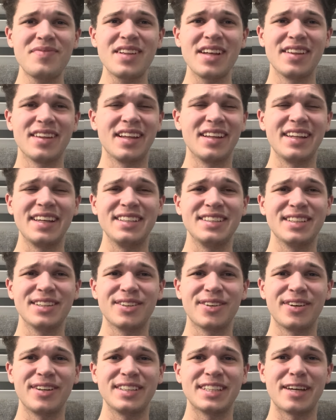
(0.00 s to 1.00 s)
the LinkedIn
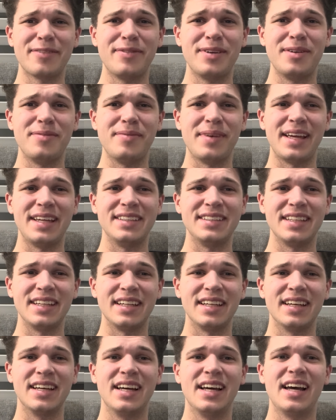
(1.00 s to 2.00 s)
learnings have been
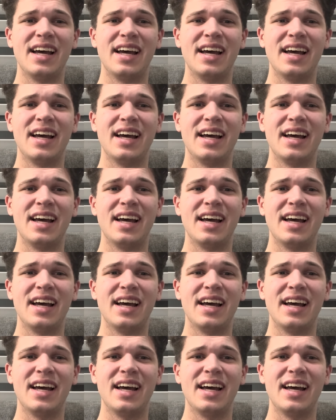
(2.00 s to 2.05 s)
amazing.